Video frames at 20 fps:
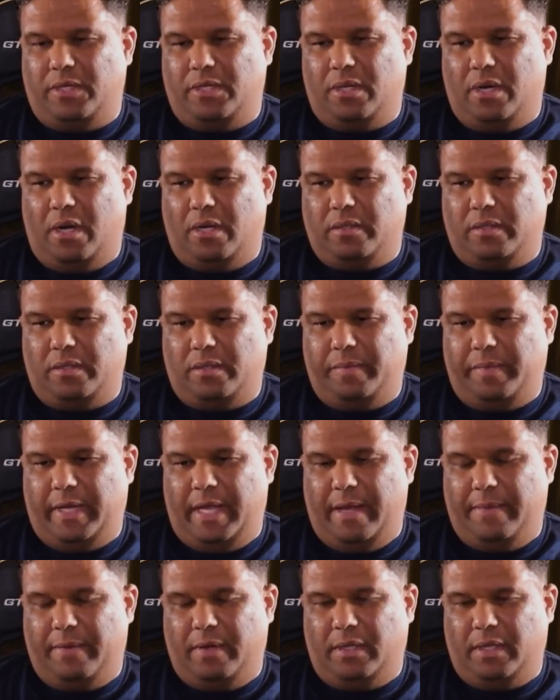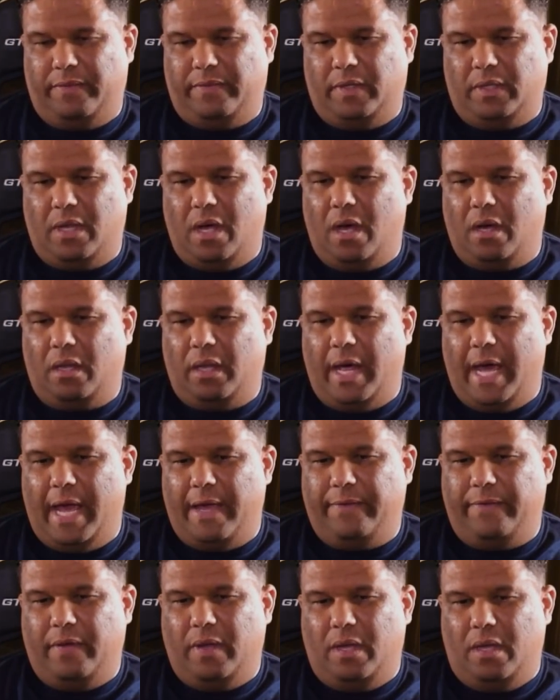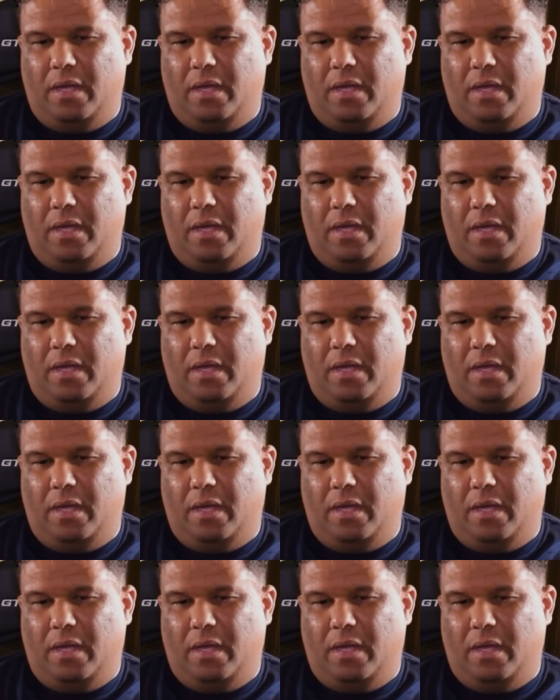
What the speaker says: should be able to live a long life,